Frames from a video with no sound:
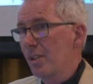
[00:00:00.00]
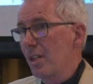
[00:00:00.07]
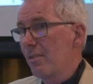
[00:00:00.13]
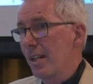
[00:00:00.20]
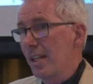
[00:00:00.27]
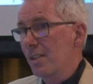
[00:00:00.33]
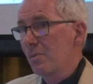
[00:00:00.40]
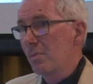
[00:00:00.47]

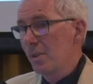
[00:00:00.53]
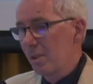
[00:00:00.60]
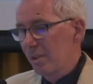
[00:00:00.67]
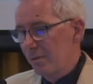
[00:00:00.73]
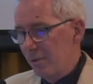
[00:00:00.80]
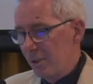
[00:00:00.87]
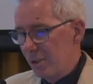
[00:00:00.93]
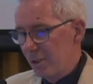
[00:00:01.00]
around the world
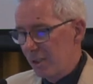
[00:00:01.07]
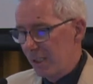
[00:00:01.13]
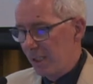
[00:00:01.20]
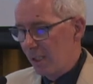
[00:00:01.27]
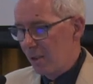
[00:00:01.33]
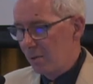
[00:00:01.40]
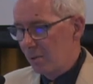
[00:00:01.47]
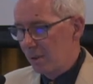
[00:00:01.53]
virtually
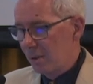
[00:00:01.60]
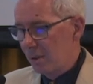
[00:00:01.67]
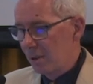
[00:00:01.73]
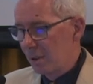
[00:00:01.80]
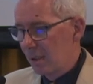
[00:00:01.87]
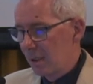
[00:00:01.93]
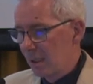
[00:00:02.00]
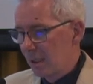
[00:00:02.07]
halted.
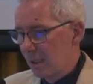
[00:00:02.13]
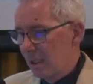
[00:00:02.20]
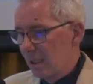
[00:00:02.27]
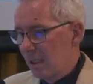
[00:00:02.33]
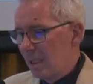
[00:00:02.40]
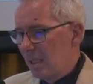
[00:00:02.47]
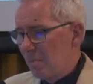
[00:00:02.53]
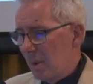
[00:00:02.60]

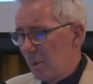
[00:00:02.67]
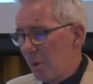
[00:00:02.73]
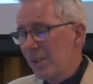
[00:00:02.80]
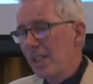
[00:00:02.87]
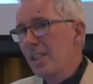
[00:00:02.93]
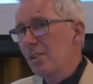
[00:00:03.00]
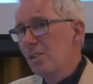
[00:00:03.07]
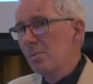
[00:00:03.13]
But what
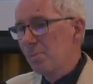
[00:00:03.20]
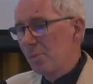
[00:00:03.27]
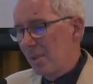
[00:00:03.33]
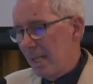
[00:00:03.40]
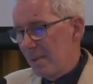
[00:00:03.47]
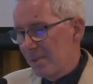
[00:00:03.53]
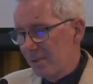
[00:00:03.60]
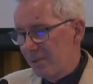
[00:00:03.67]
they could
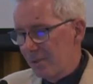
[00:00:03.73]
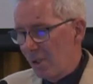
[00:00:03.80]
perhaps have